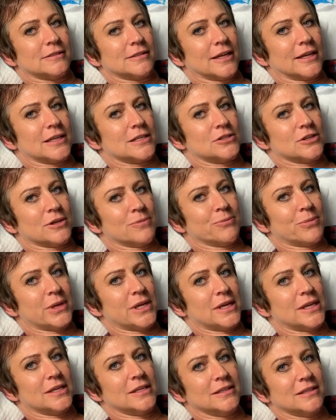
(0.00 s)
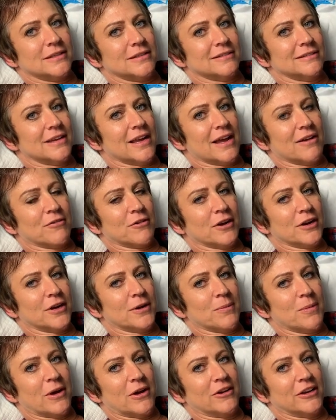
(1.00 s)
I can jump in, not worry
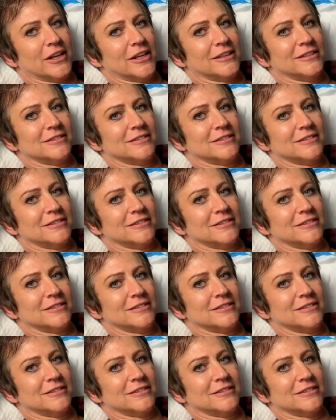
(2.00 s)
about it.